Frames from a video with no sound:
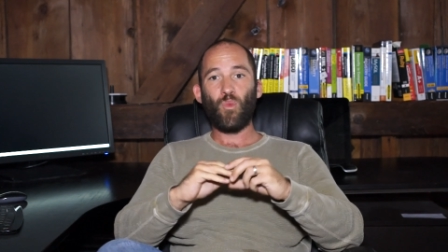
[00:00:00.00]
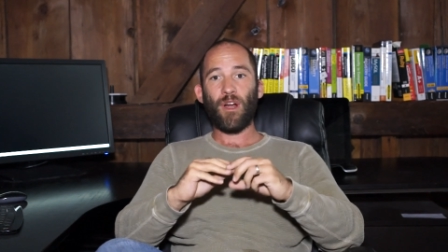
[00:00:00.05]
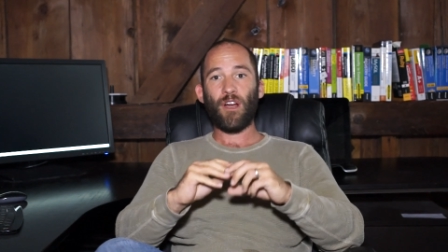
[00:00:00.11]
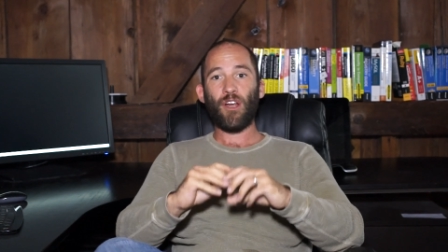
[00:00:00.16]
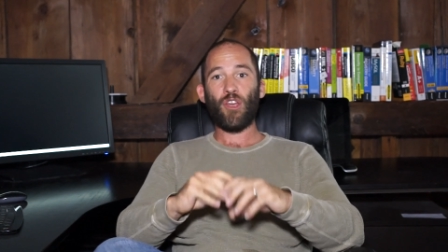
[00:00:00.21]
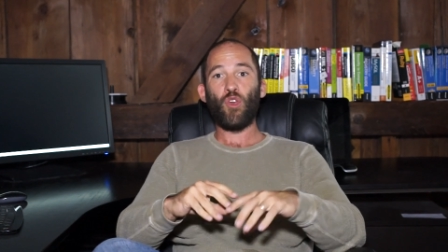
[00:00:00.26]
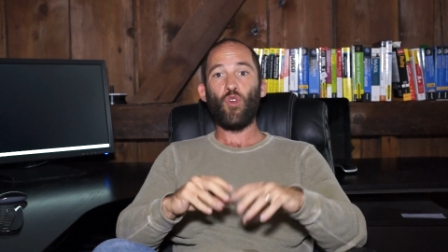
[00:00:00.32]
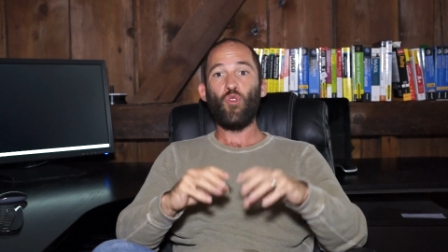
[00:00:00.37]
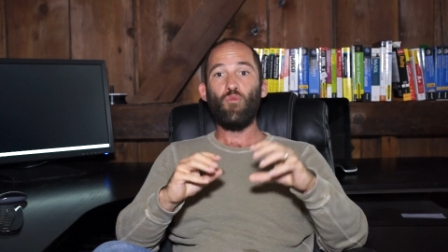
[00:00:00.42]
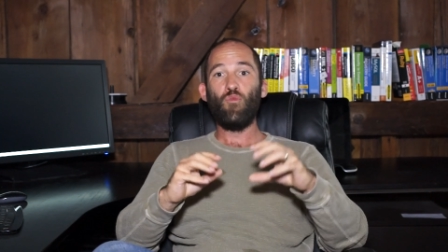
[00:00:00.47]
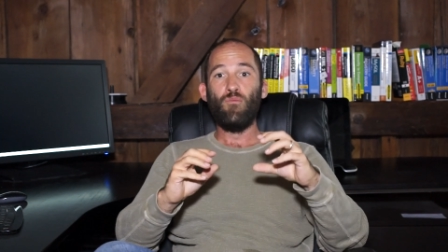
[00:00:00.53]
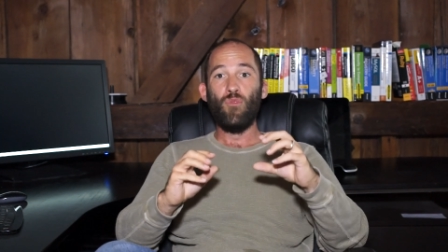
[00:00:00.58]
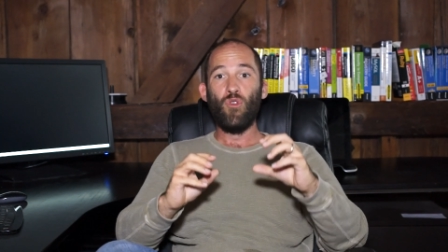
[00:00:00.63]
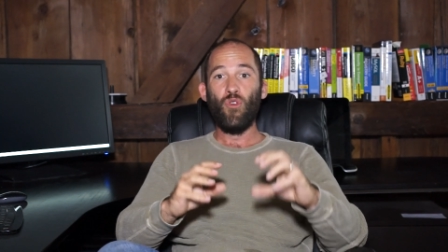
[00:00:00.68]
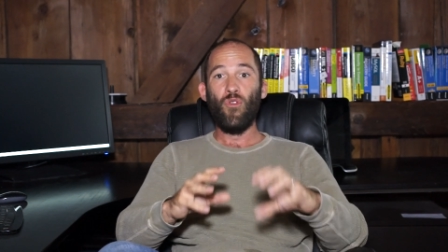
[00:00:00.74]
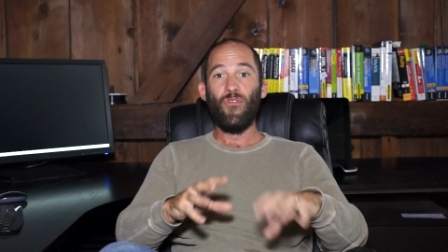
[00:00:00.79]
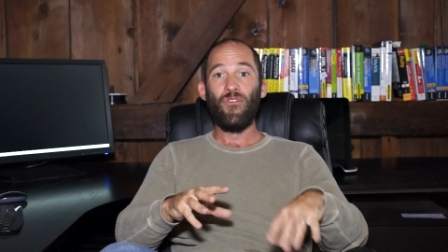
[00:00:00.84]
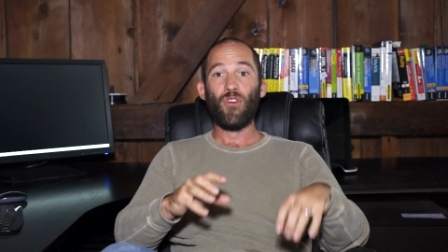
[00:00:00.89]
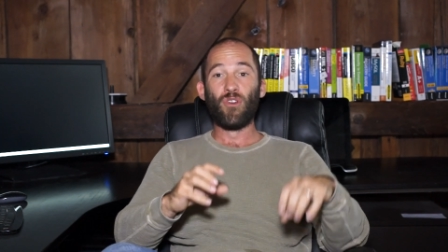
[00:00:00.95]
where you
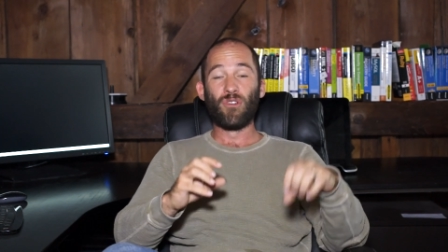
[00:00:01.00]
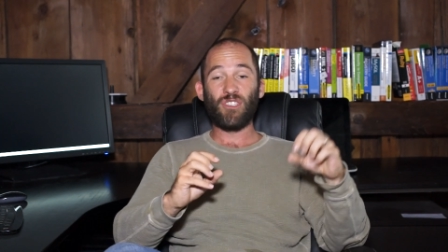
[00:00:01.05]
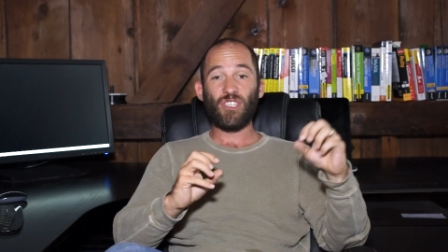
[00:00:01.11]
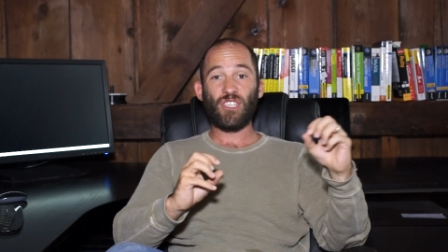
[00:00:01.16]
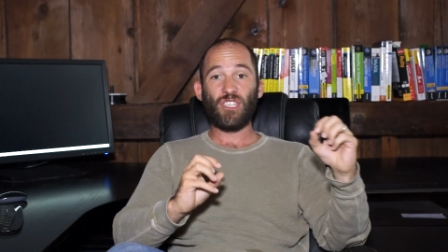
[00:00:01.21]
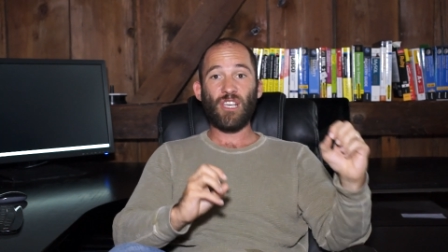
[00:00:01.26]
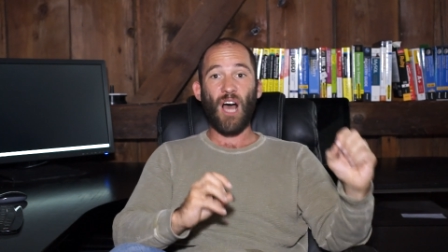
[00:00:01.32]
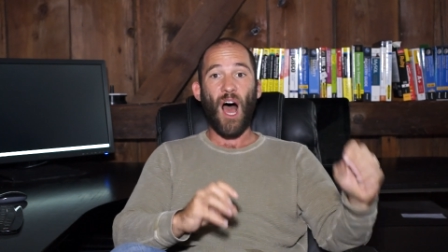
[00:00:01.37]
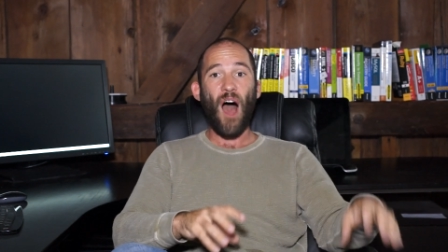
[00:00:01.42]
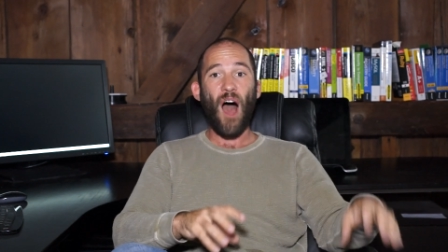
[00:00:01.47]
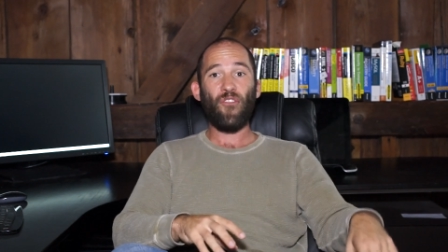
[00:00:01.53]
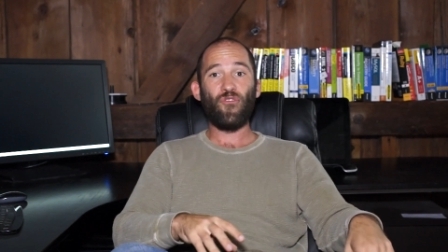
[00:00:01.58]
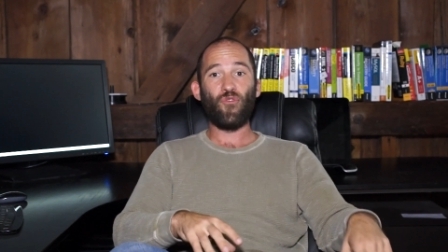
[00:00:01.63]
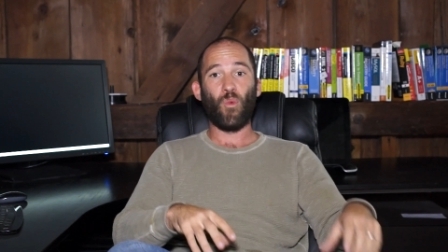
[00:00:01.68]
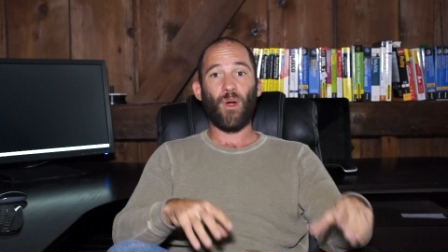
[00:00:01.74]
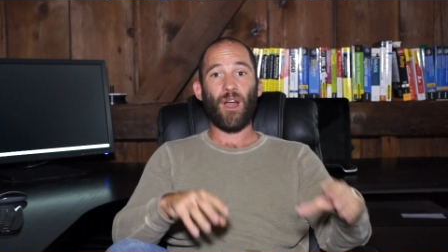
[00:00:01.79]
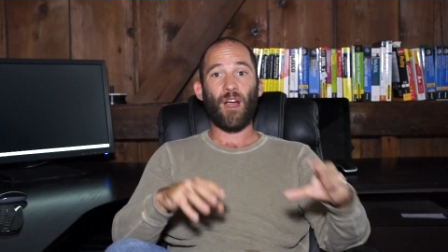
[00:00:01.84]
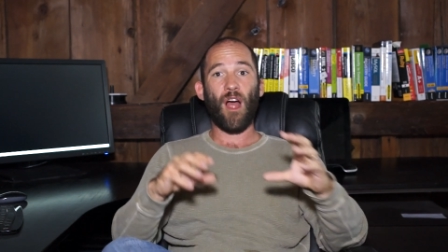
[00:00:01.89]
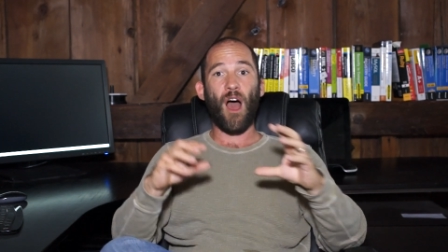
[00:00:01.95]
move your
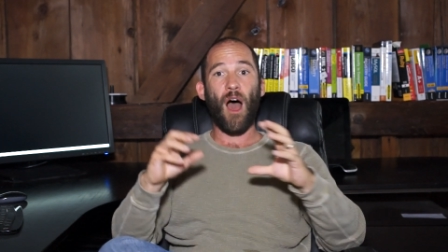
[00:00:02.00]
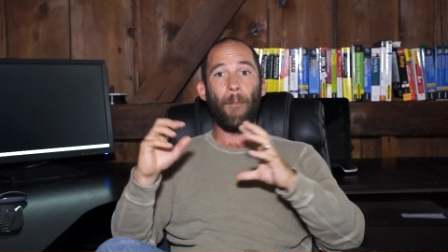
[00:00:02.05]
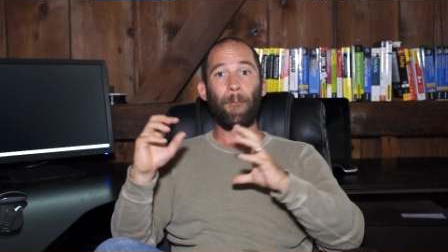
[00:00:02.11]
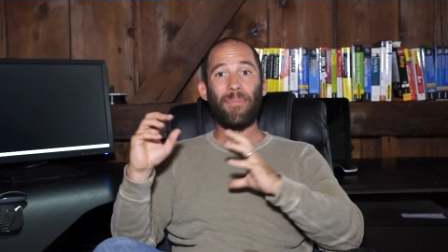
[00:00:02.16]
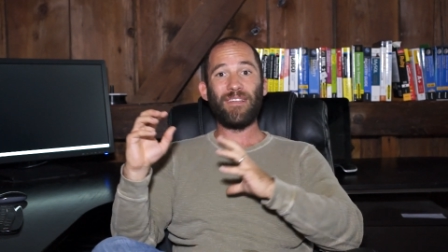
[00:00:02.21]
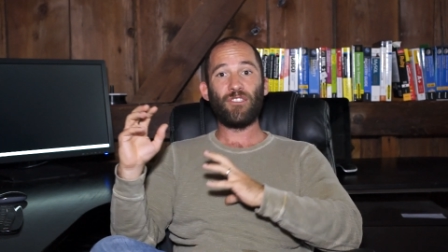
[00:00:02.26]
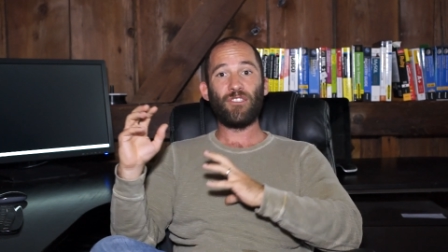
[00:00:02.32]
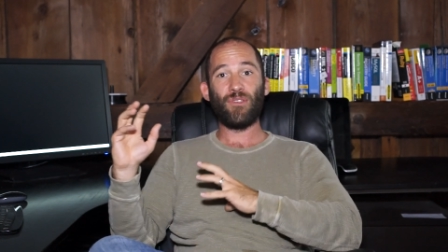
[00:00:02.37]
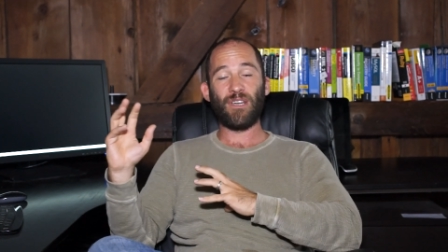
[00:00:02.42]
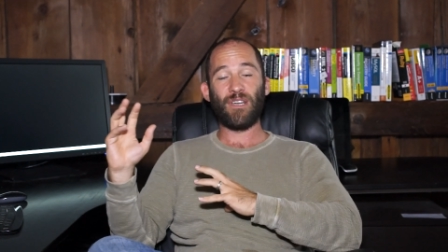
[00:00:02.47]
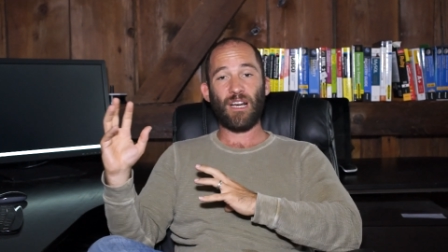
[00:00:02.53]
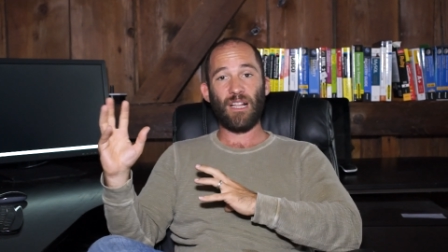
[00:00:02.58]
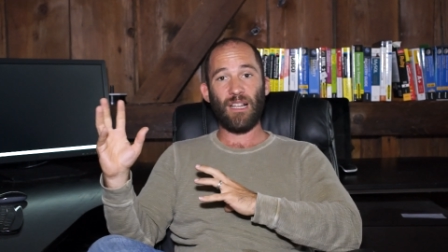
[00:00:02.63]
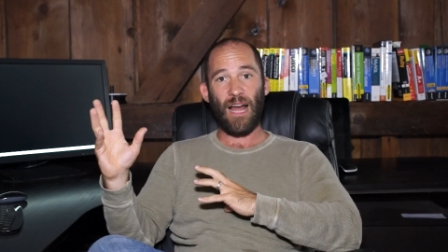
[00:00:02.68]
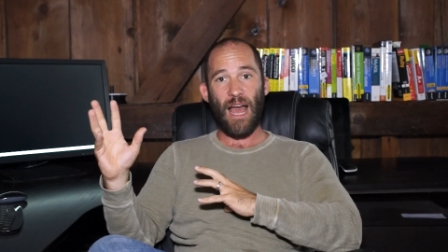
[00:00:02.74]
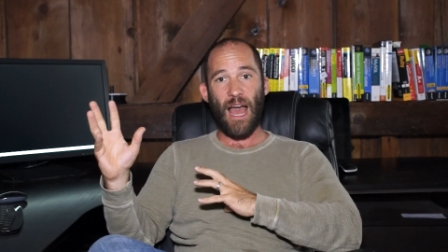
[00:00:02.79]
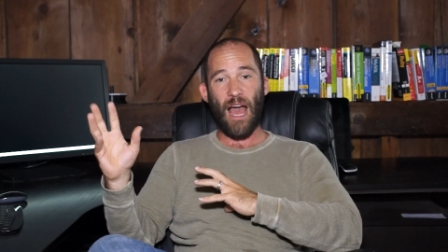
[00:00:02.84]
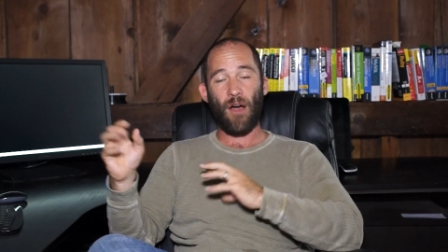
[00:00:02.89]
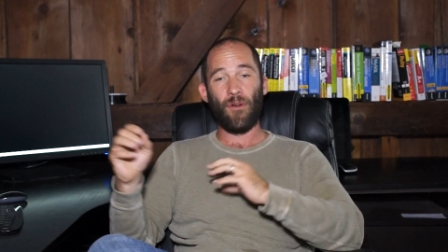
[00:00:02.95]
software up into the
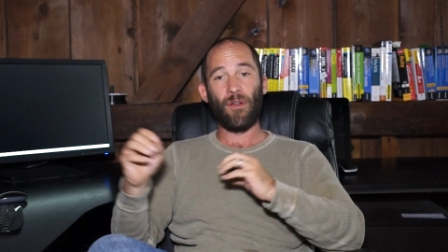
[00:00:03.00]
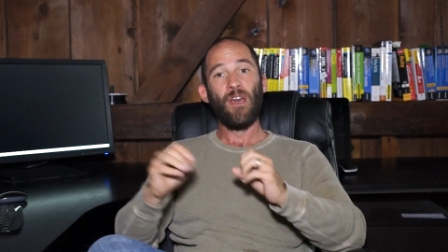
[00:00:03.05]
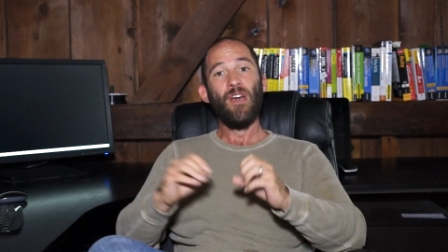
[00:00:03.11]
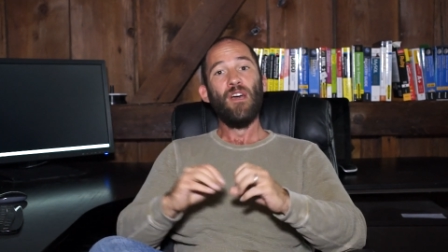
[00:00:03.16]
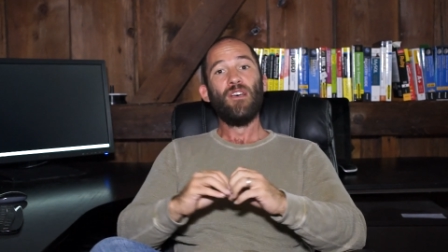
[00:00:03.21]
cloud.